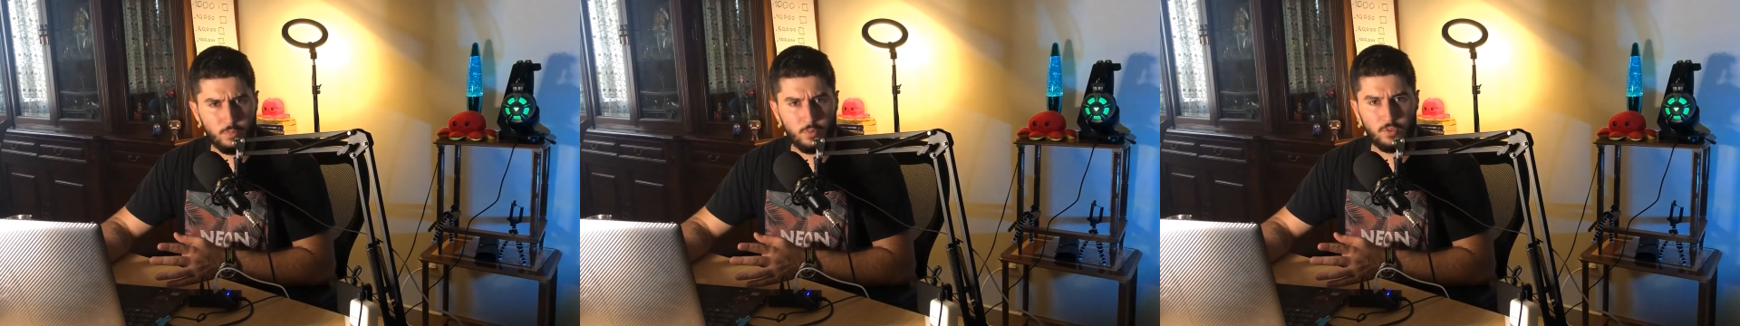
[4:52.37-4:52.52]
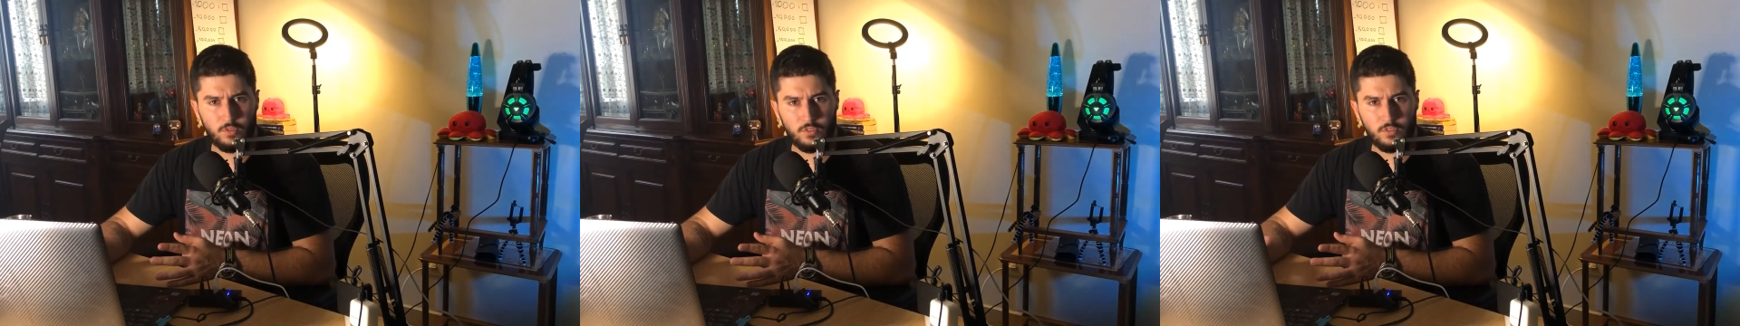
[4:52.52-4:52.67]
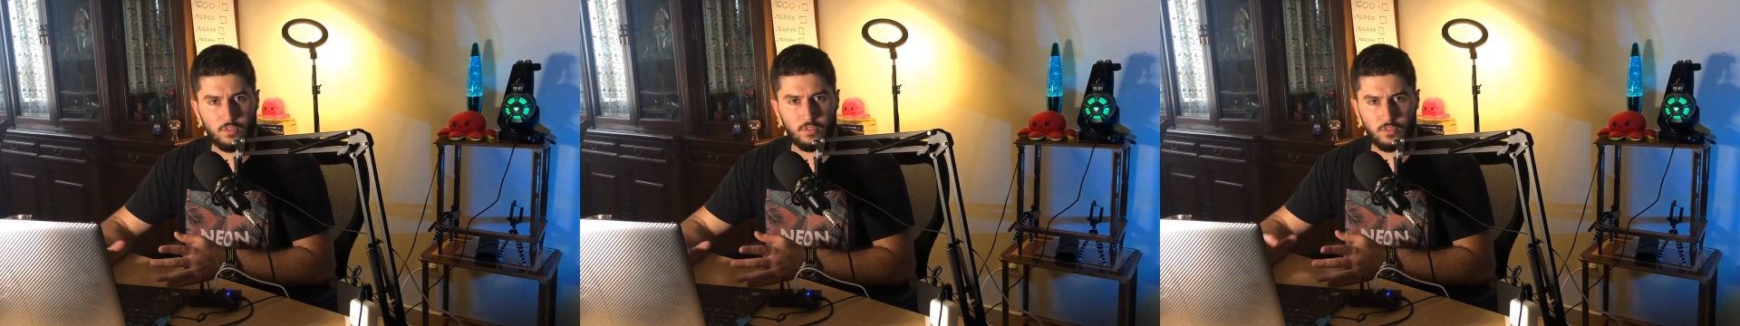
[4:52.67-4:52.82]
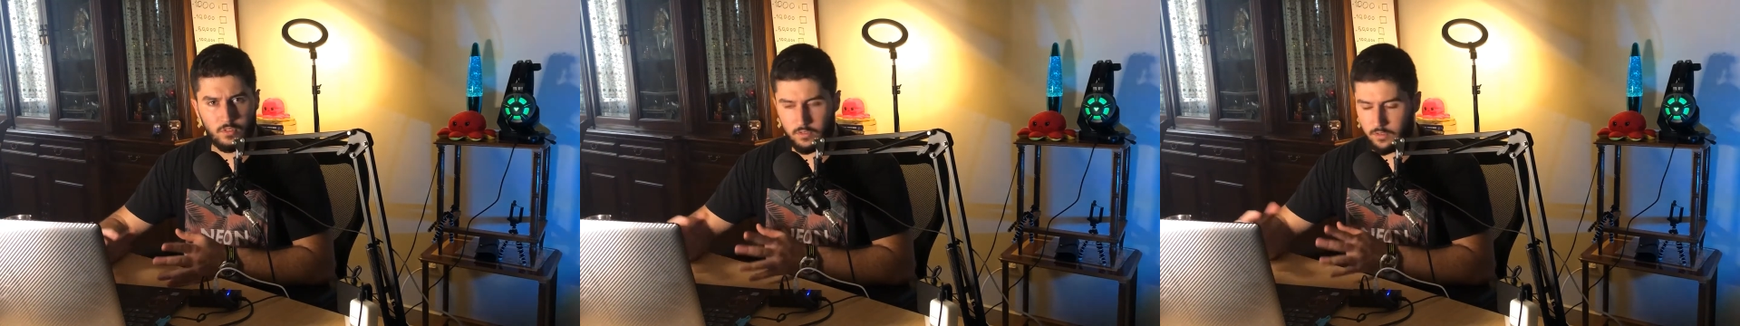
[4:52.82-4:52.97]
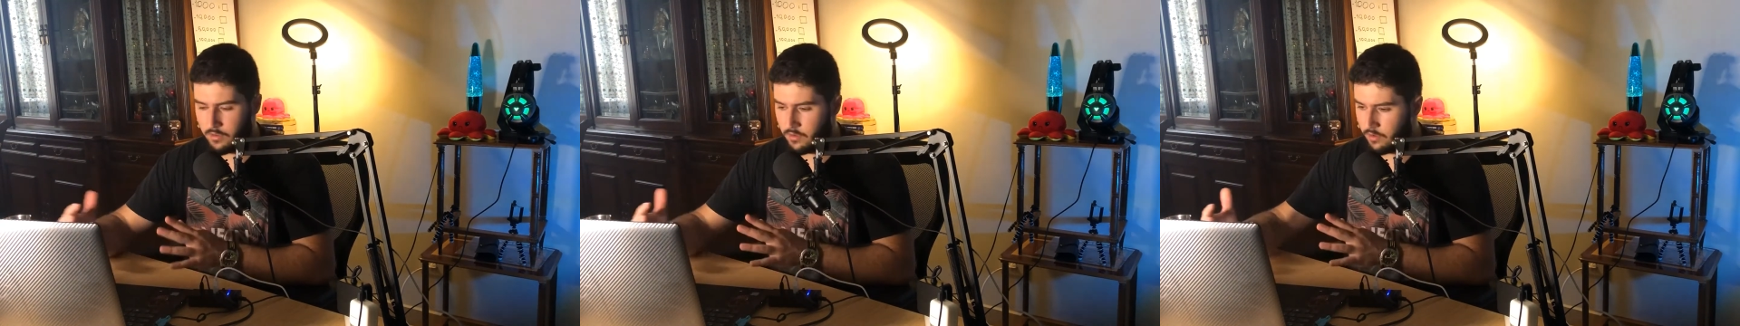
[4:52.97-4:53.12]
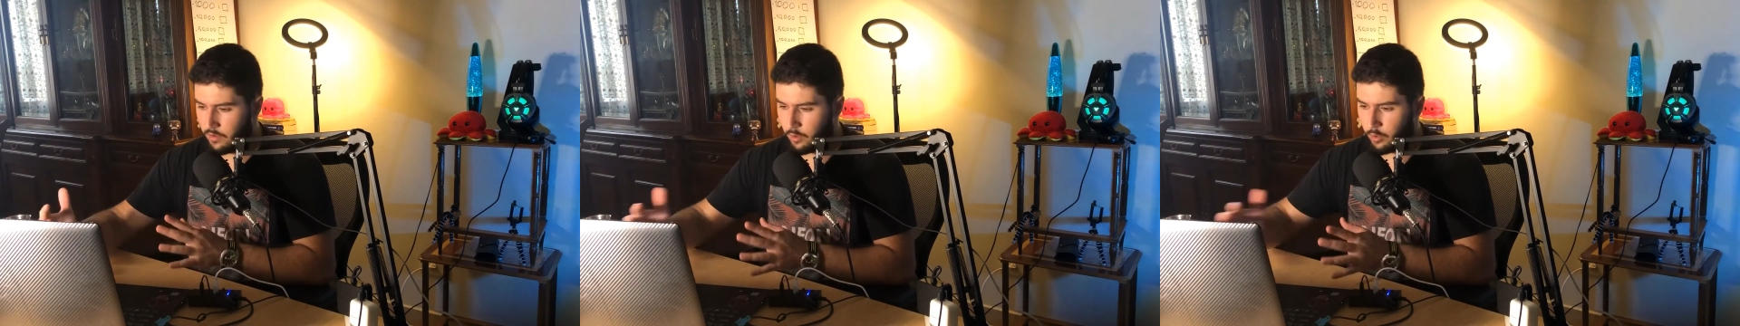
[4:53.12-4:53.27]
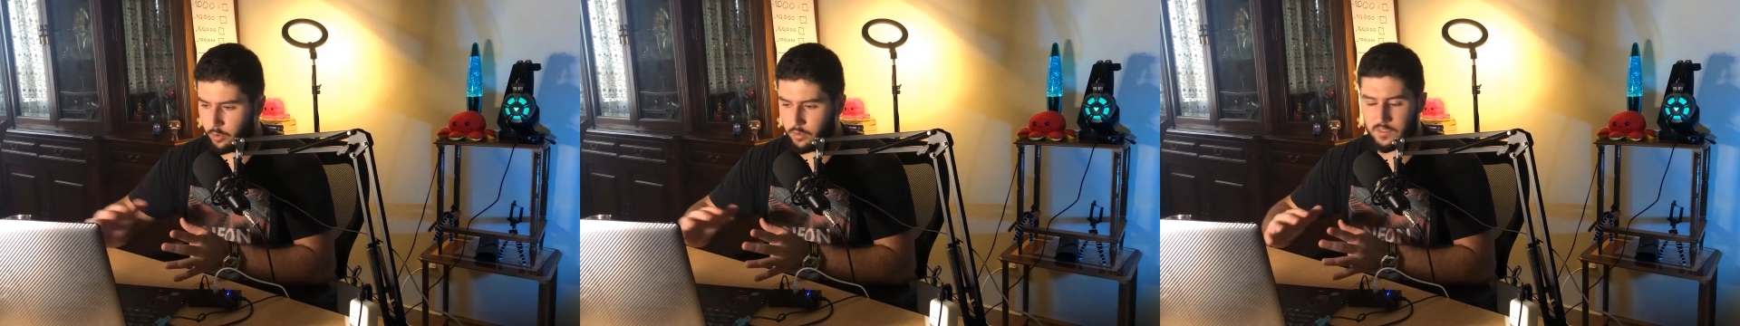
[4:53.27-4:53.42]
put the
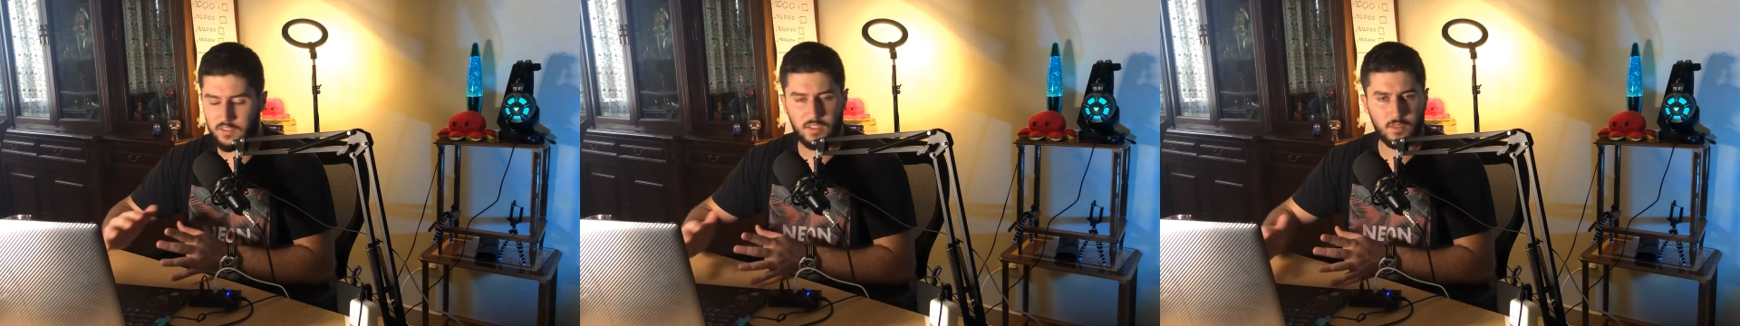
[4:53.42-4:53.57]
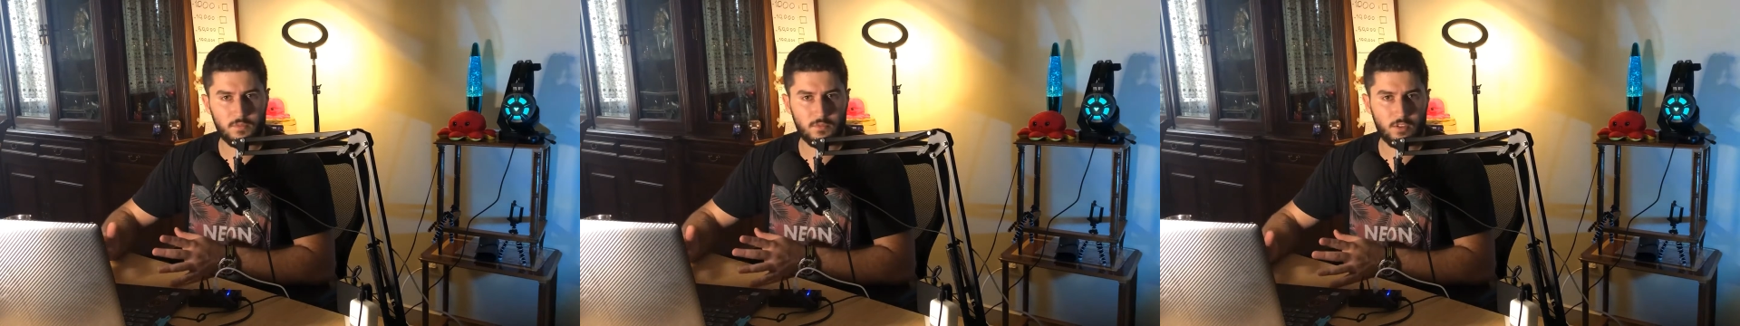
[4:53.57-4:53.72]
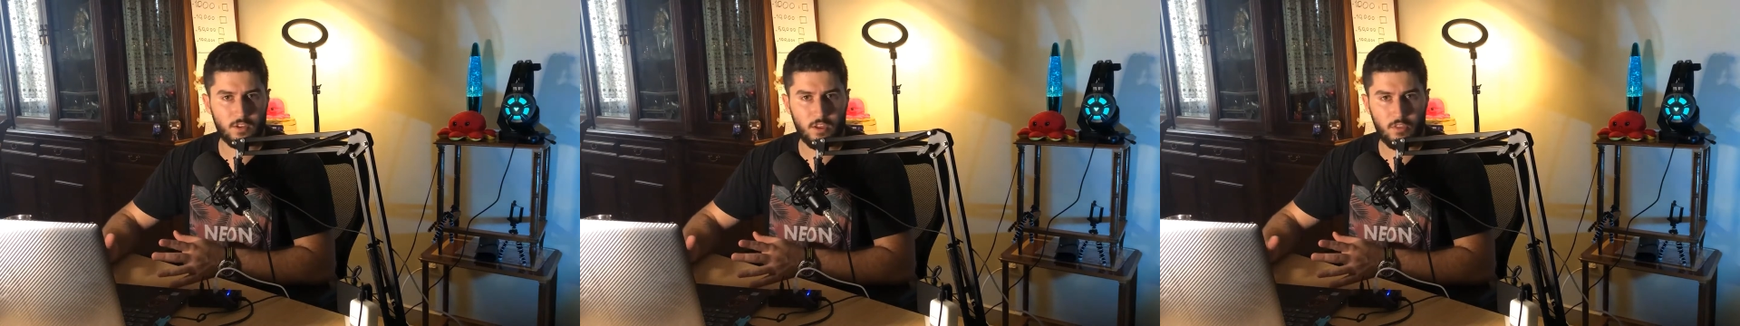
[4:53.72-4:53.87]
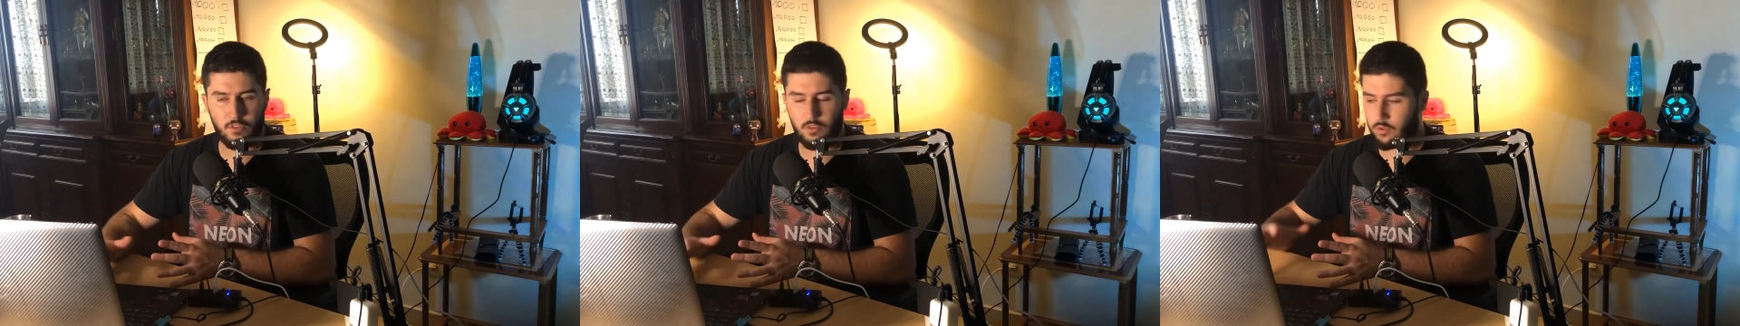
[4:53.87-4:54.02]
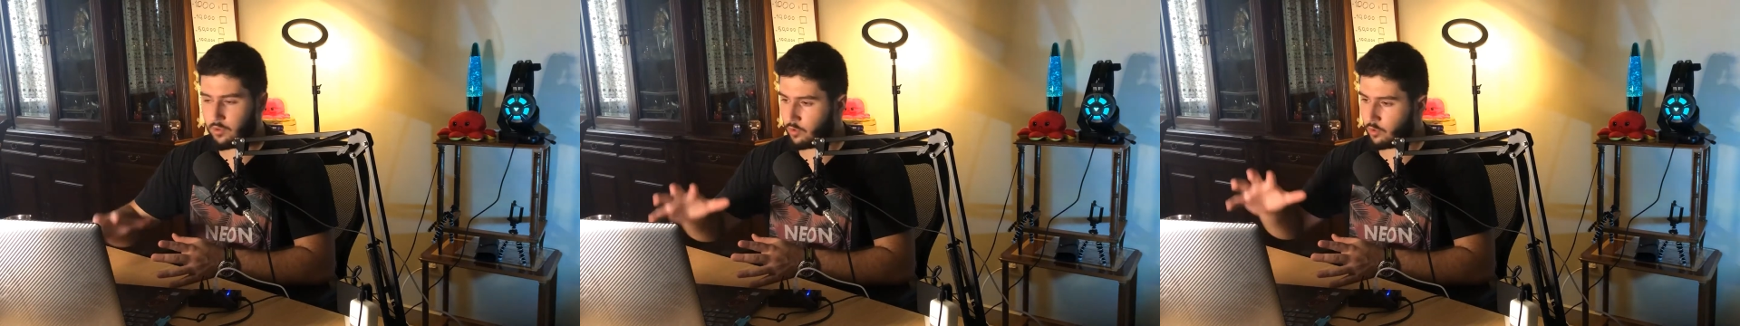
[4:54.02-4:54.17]
whole team together,